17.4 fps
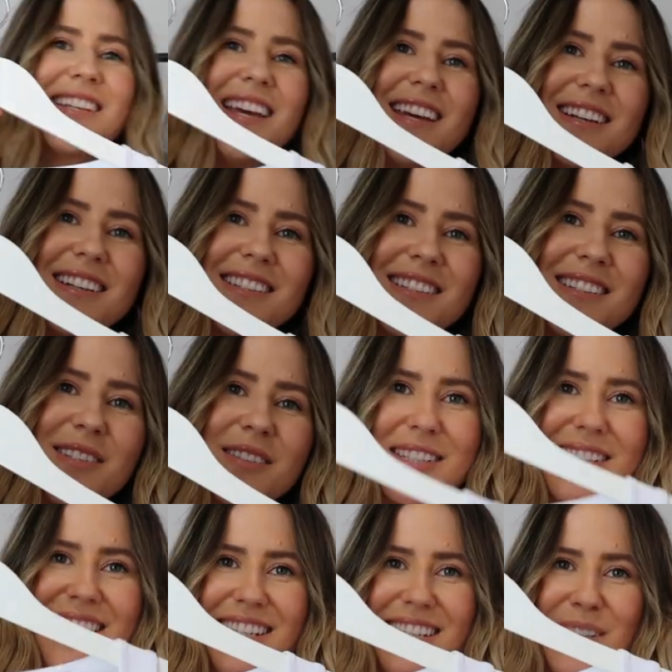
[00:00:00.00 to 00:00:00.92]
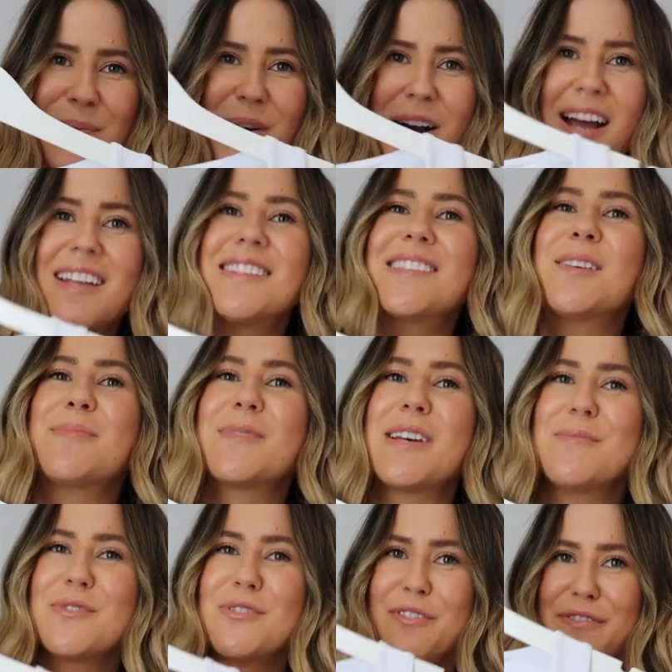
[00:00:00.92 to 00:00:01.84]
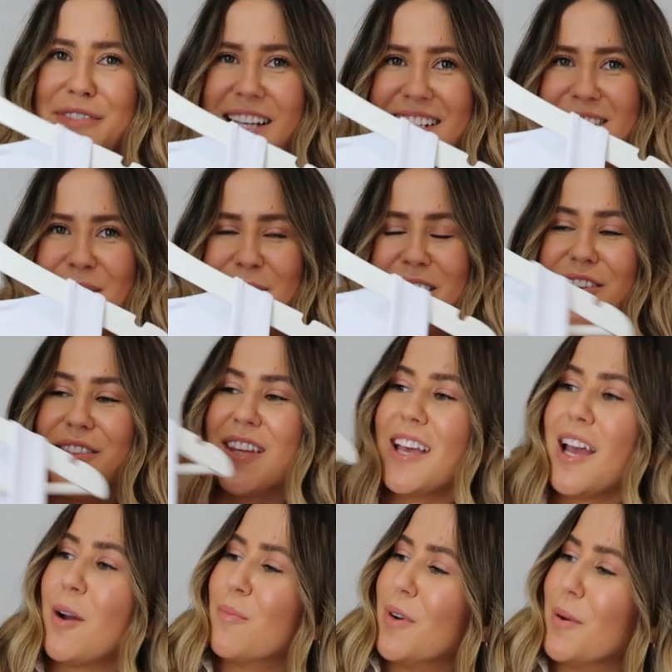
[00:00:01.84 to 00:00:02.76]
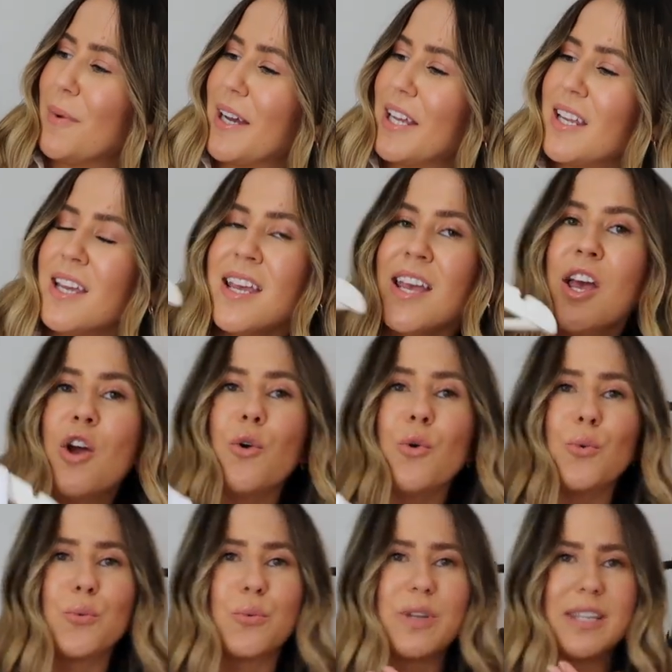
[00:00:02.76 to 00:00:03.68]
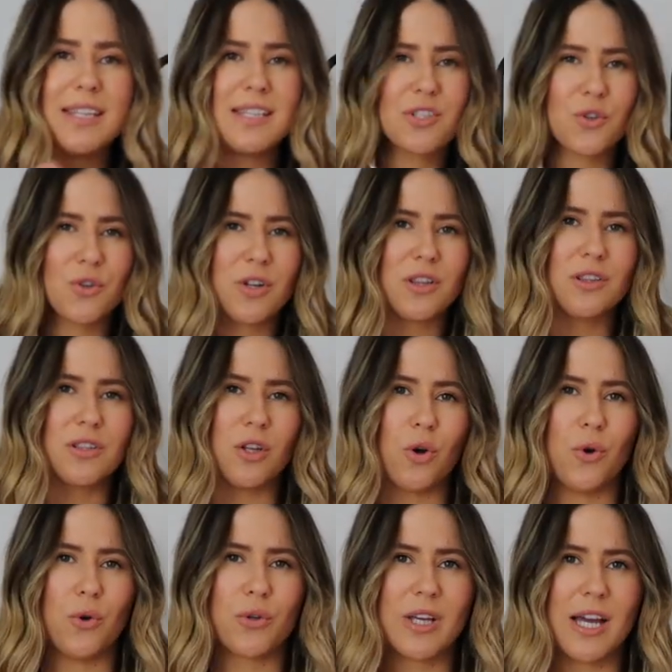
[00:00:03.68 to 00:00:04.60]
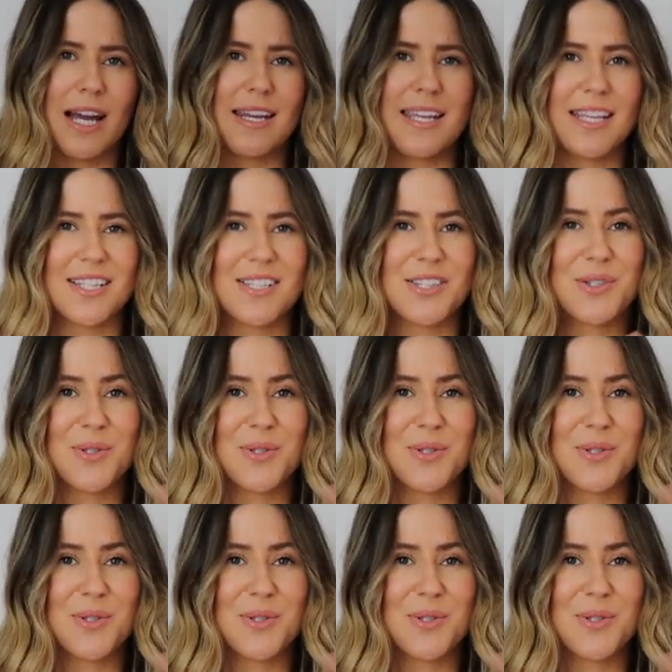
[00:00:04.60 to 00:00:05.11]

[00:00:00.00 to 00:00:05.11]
see it because it is white. It sometimes reflects a bit on the camera, but really sort of low cutting